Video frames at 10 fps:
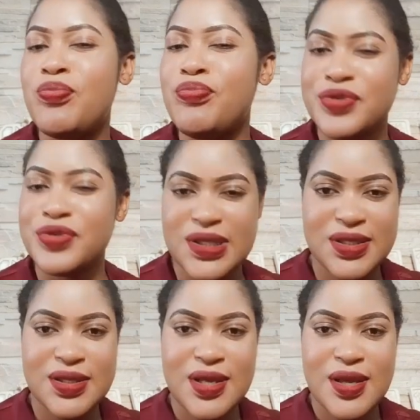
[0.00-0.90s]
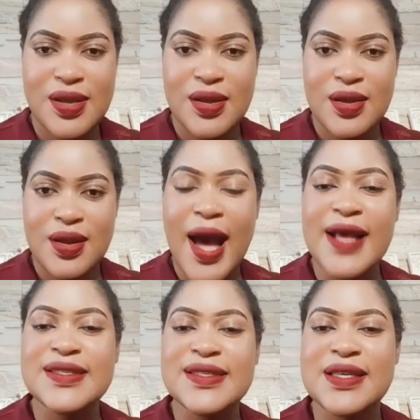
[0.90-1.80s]
boost
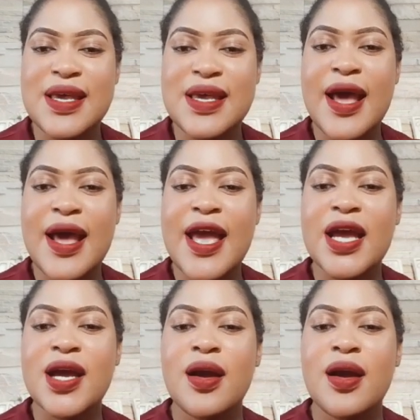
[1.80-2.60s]
her skin, like